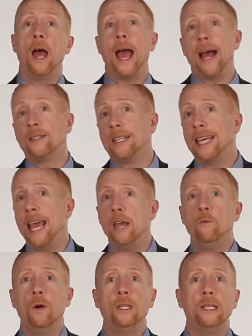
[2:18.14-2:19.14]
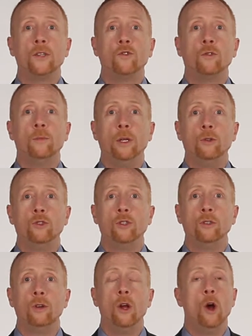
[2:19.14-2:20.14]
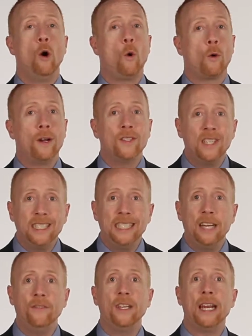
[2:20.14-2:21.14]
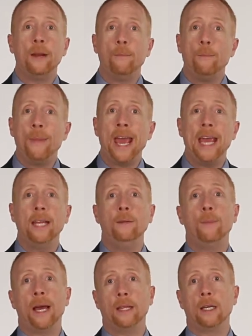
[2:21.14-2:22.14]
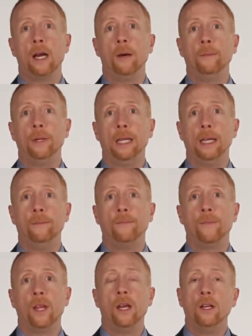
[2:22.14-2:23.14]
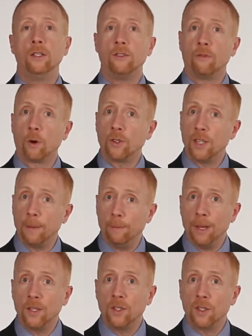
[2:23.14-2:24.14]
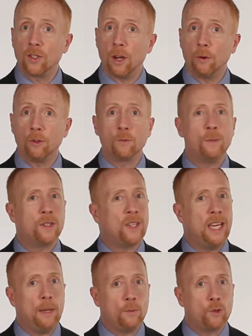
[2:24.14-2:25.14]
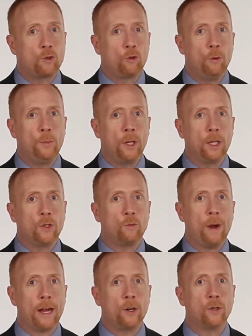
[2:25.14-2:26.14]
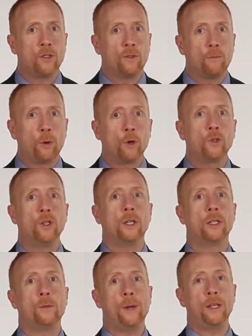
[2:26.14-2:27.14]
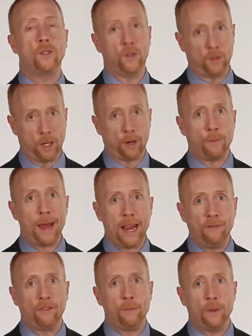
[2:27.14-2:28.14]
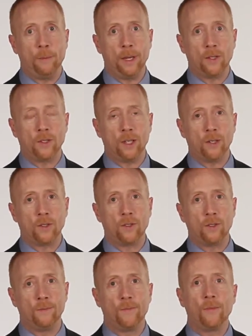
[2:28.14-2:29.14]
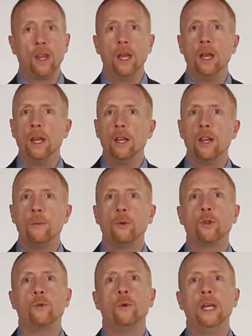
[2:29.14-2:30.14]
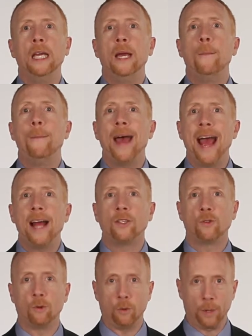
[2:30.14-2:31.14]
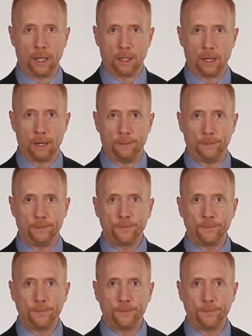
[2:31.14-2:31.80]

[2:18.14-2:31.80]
as a K-1 distribution or as a dividend paid by the company. Divorcing business owners must keep scrupulous records of personal expenses that are paid from the business. Number 3, pass-through income.